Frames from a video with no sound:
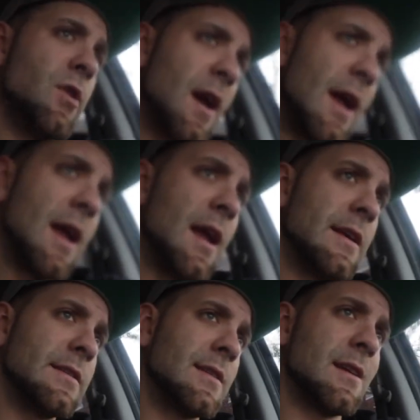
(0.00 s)

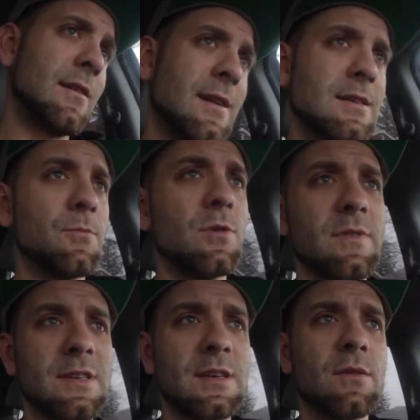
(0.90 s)
grays. Not grays, more
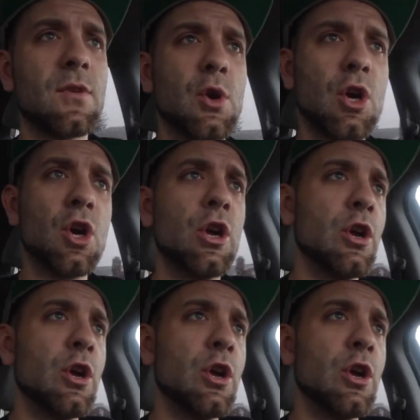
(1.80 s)
of a silver.